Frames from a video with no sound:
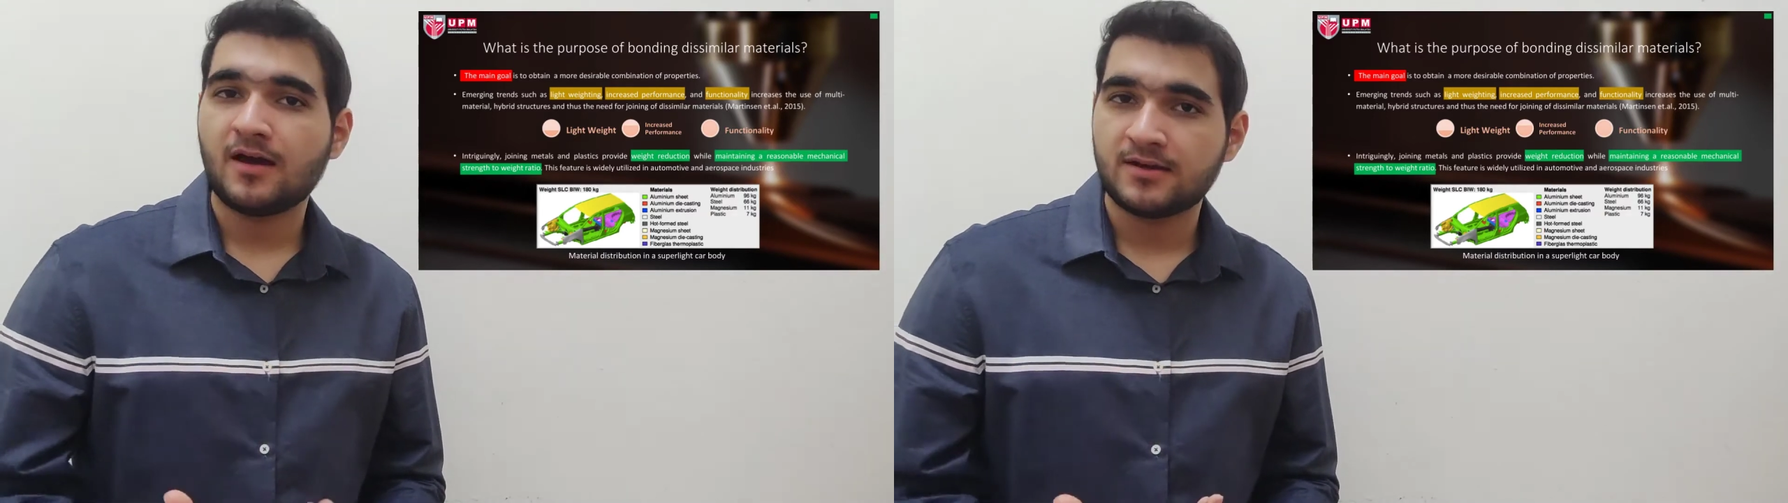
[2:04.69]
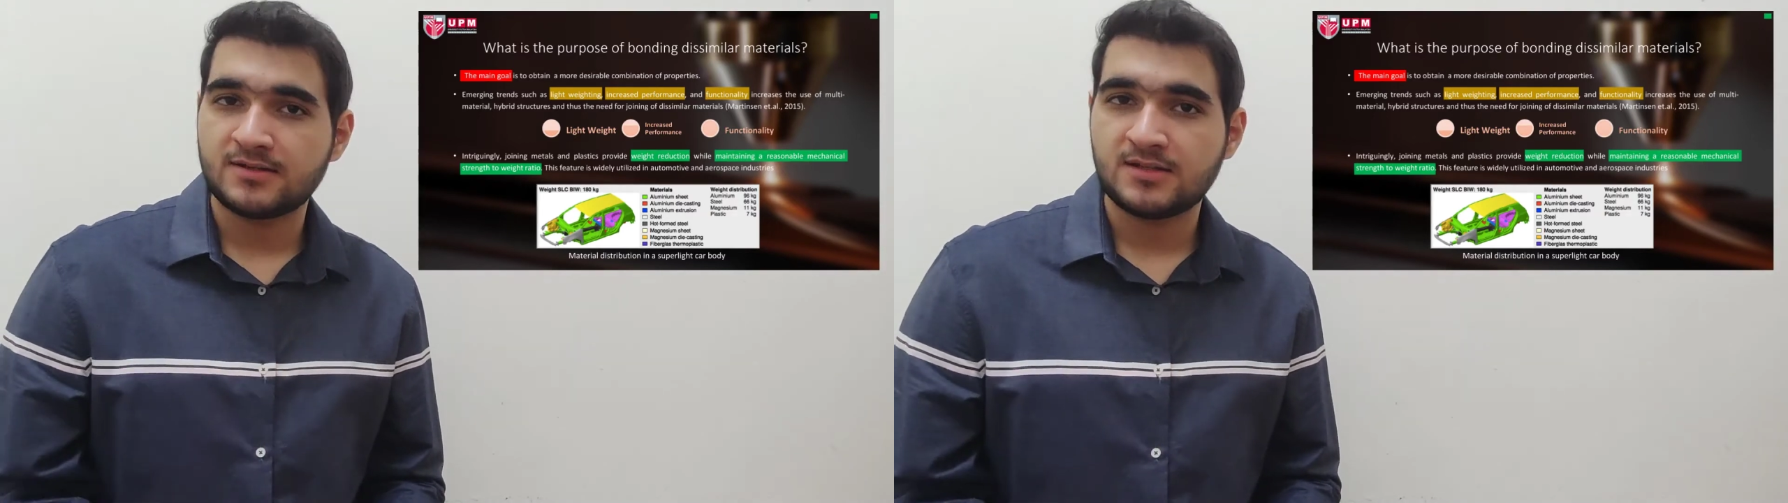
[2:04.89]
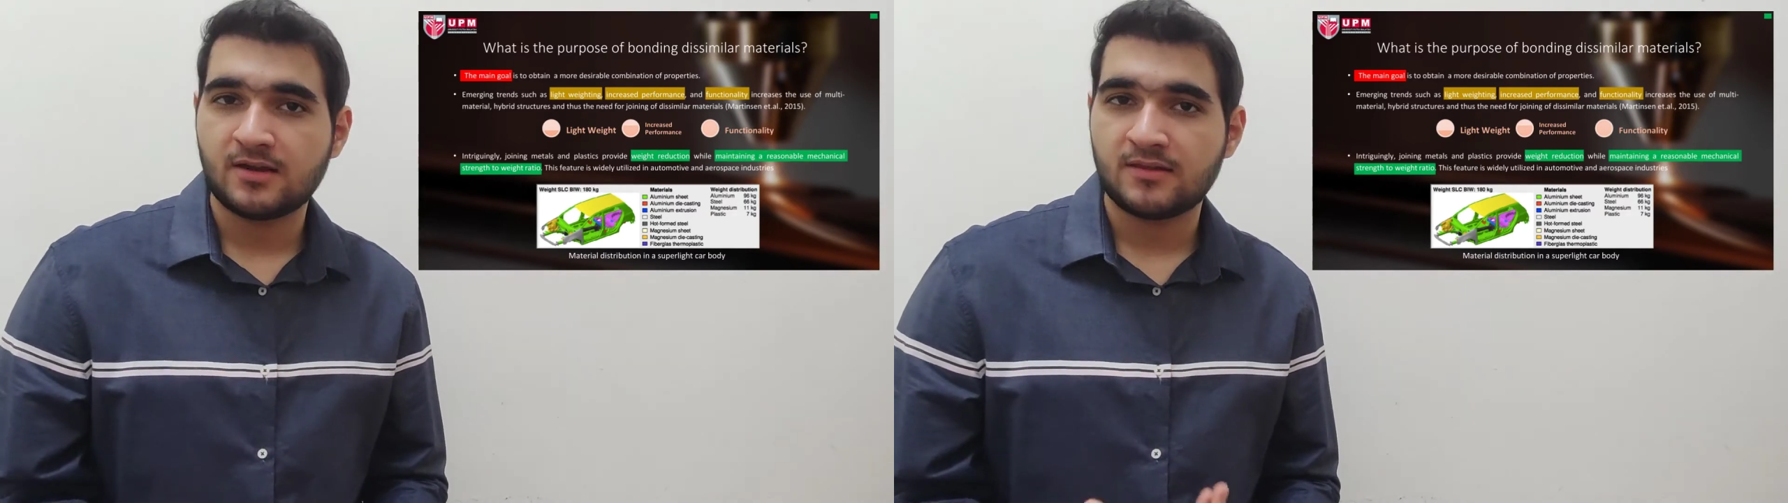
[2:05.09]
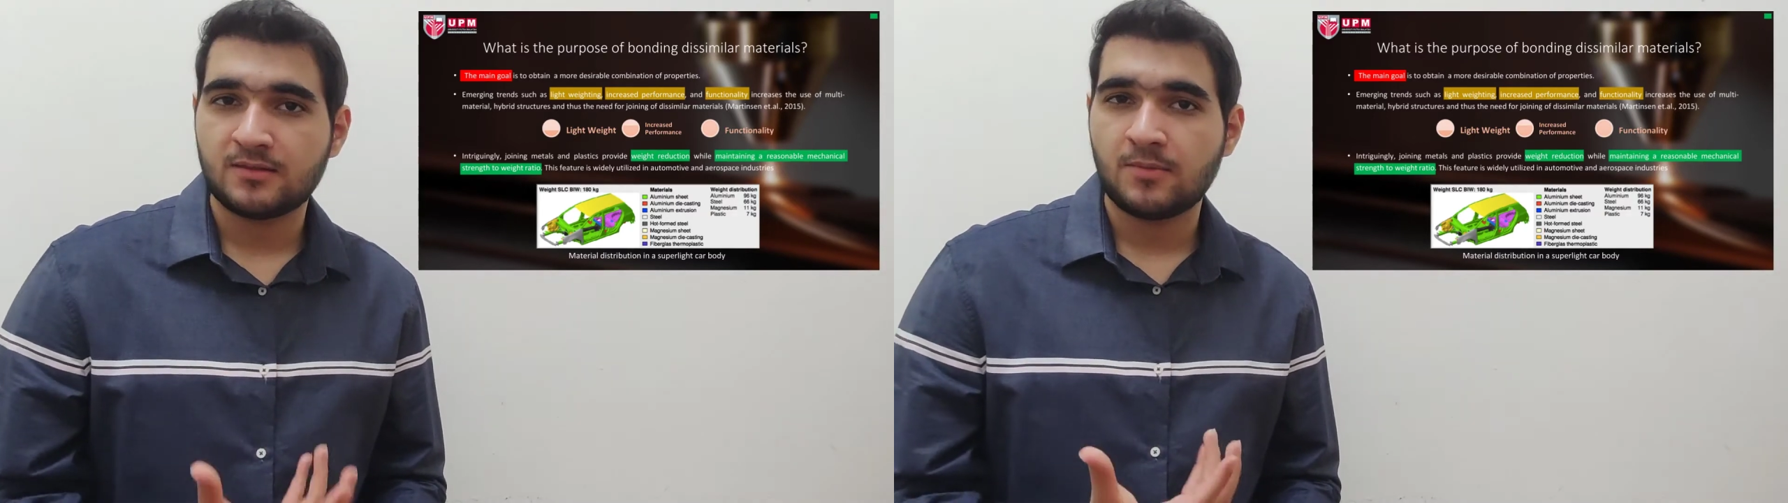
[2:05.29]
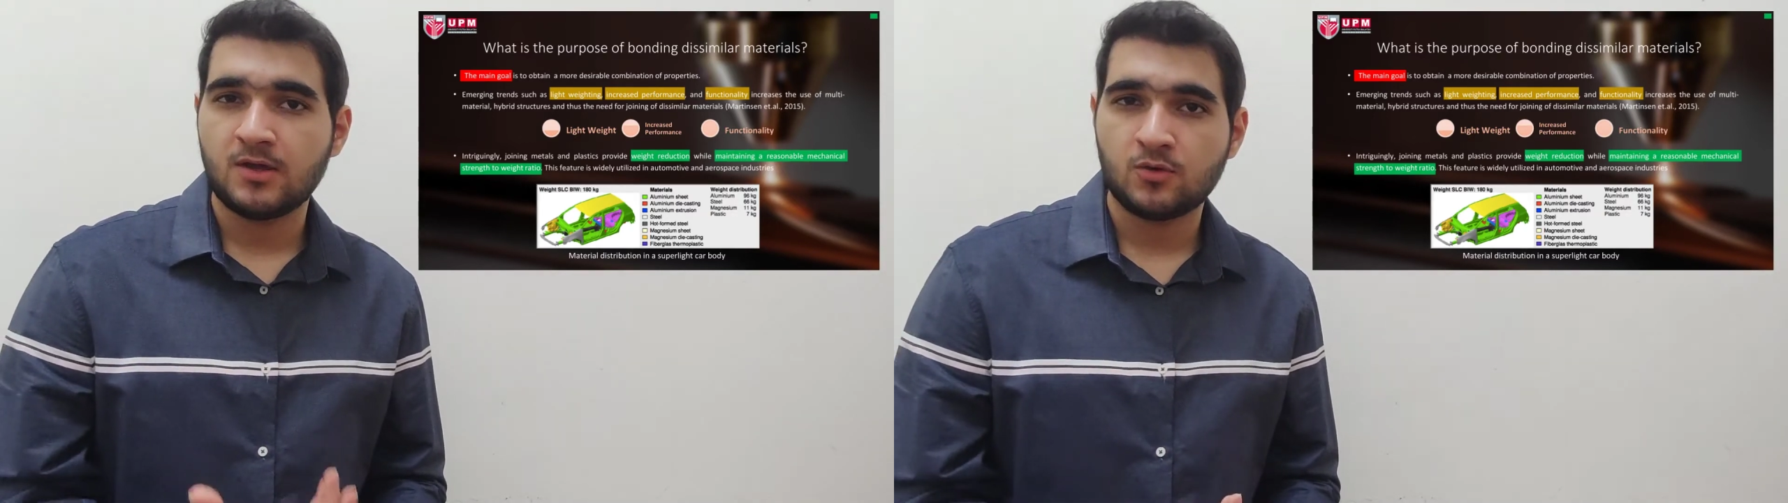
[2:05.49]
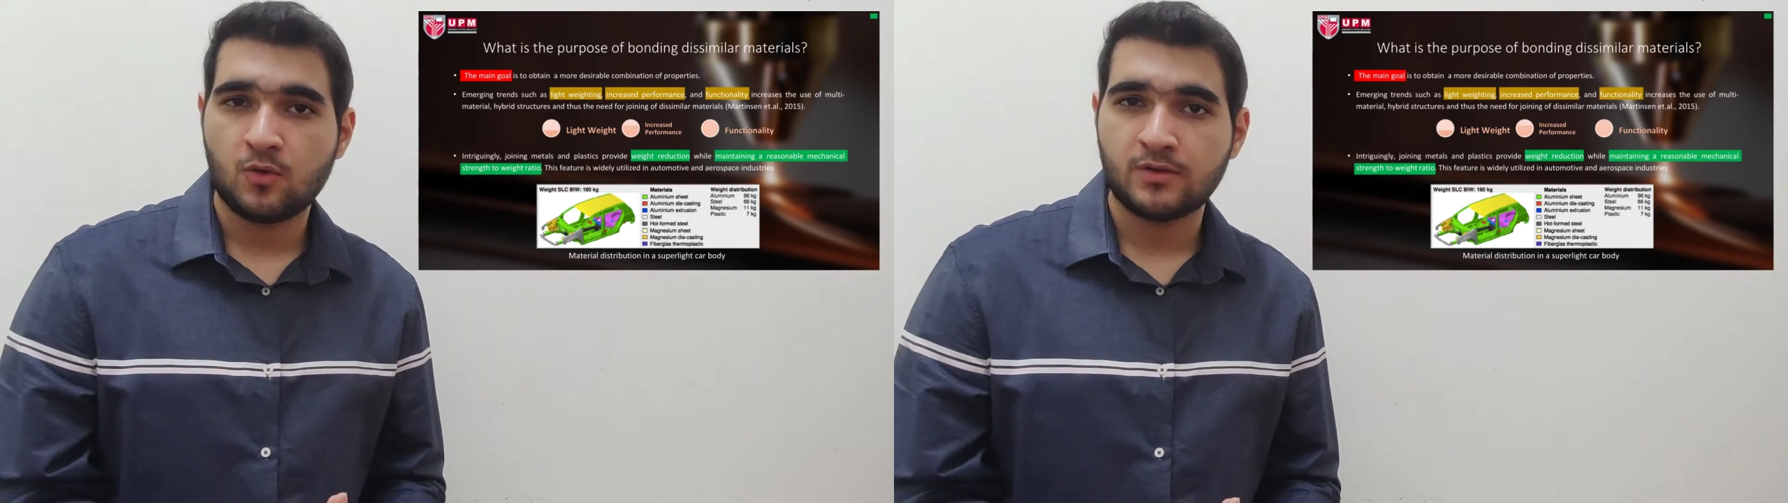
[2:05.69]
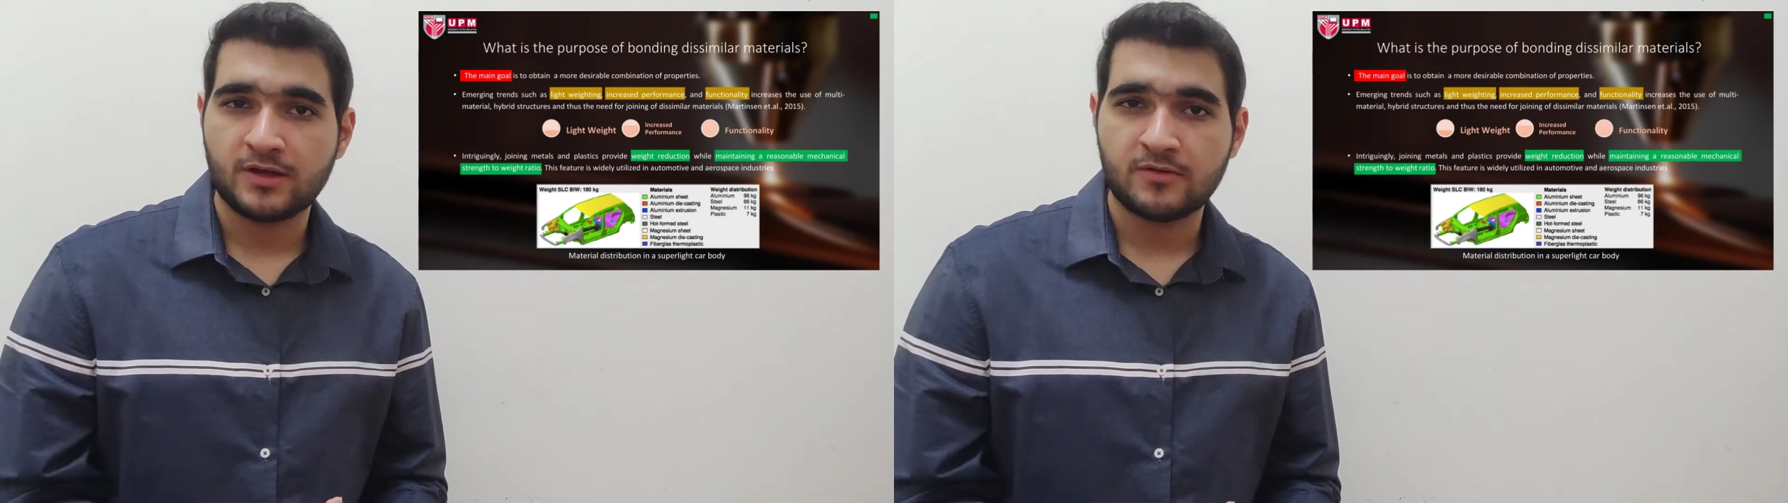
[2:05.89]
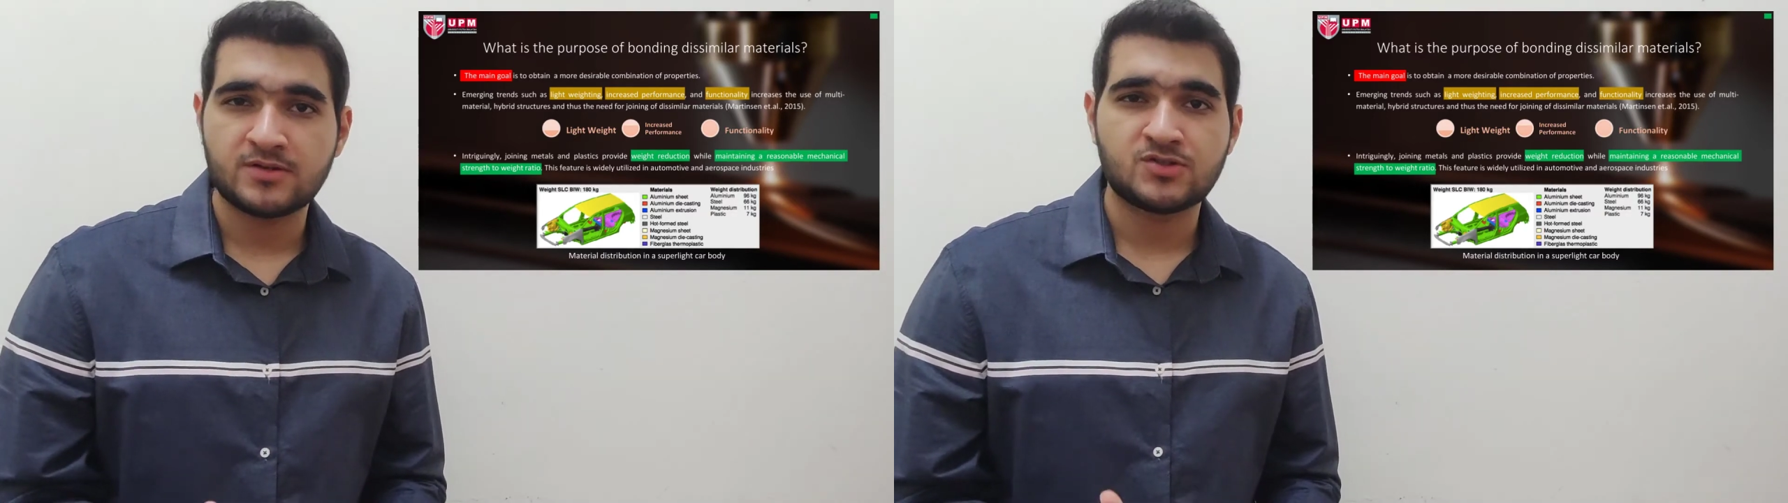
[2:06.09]
idea and the main goal
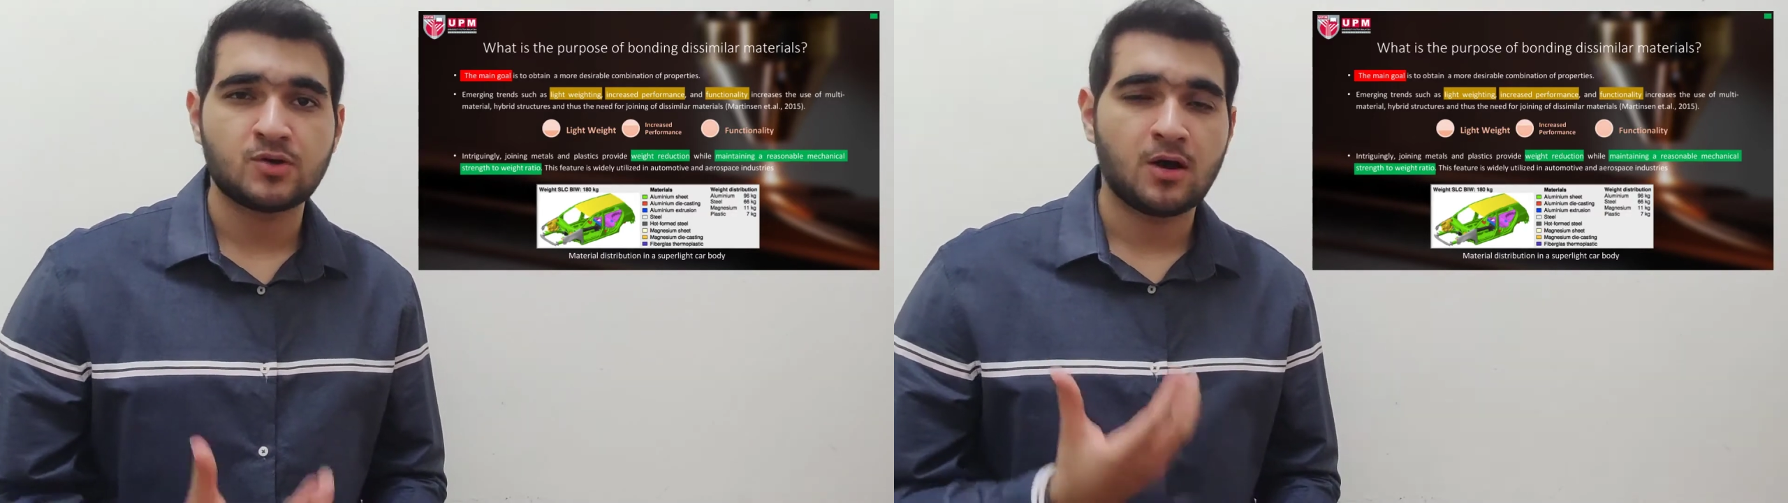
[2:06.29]
here is to